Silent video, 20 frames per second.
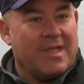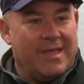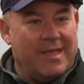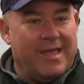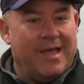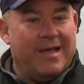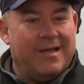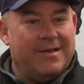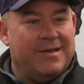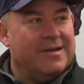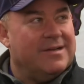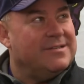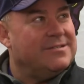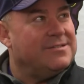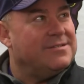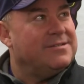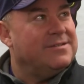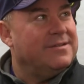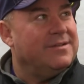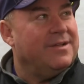Yeah, it
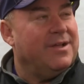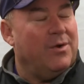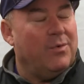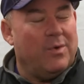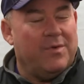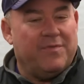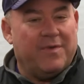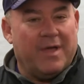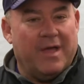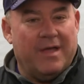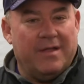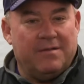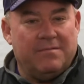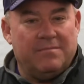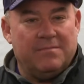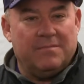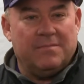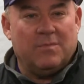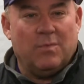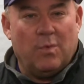does. You know, we've got,
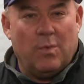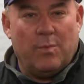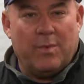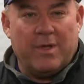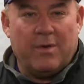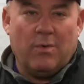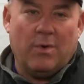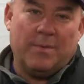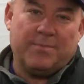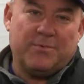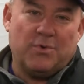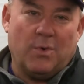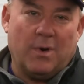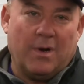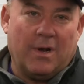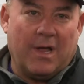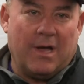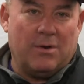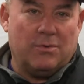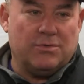when we go up to
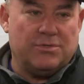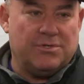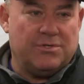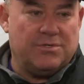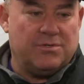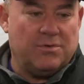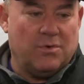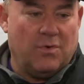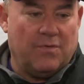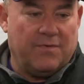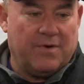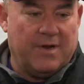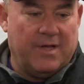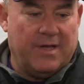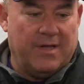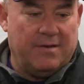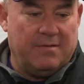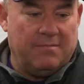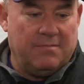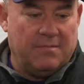our lounge over
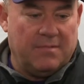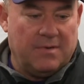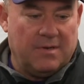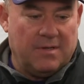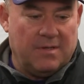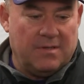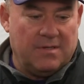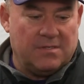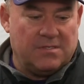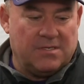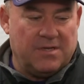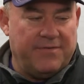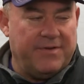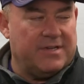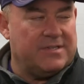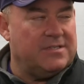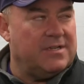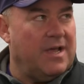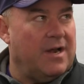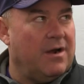at the
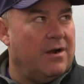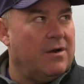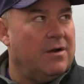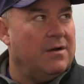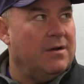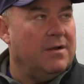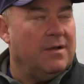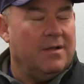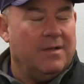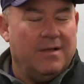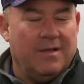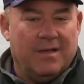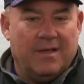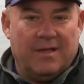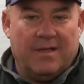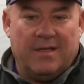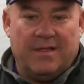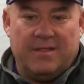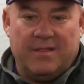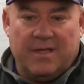Civic Center,
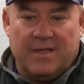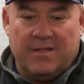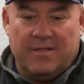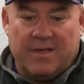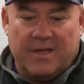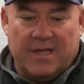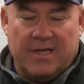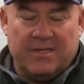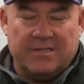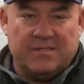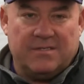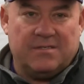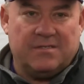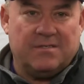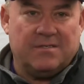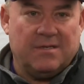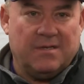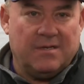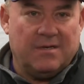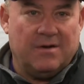and the
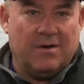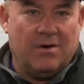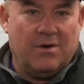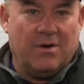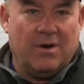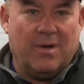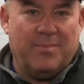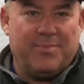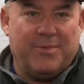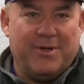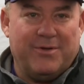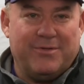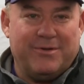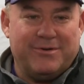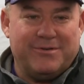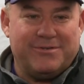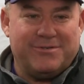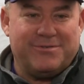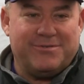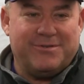guys are up there,
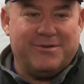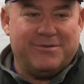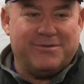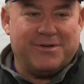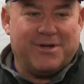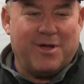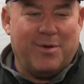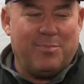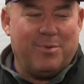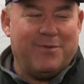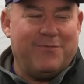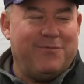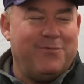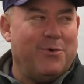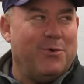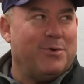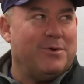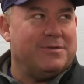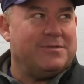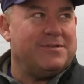there's a couple of
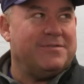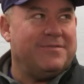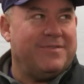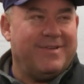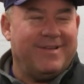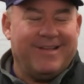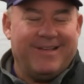photos of